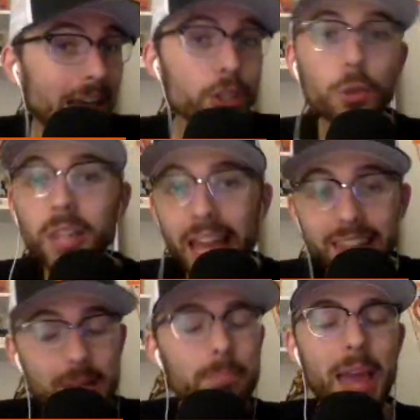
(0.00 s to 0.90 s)
I do
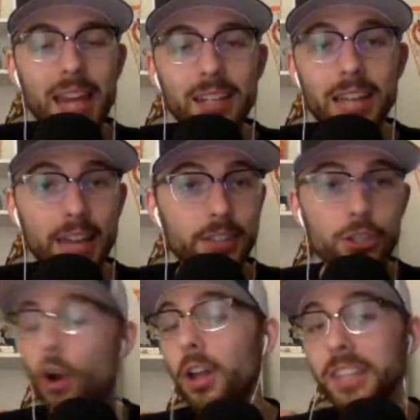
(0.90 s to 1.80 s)
like that Bannon got this
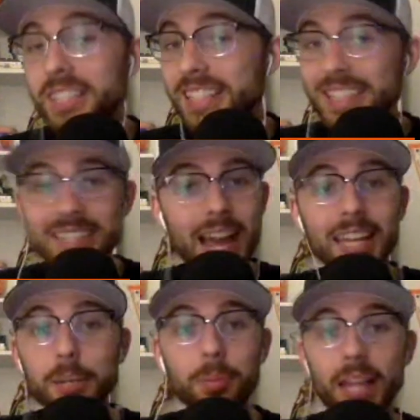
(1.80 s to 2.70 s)
call. And listen, he's not
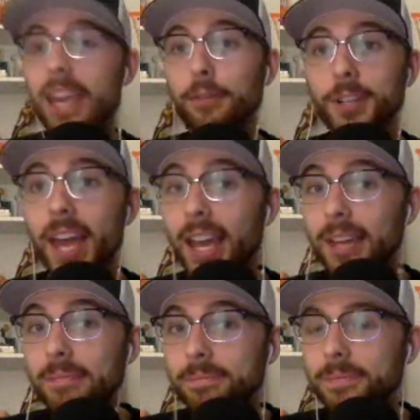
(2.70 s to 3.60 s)
going to play every day,
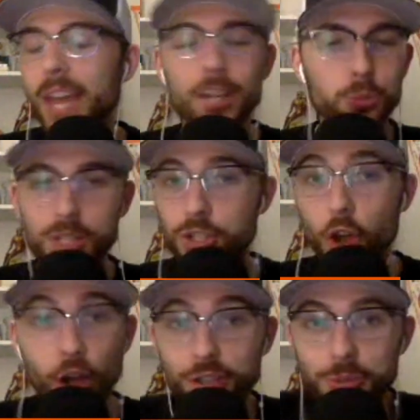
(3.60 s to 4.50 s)
as we
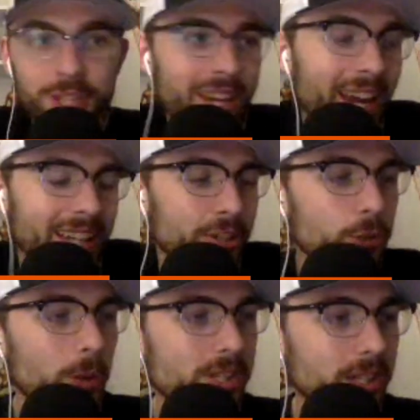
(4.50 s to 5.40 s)
saw Tuesday night. He
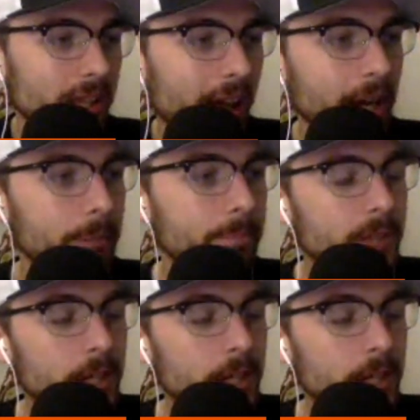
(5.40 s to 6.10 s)
just wasn't in the lineup.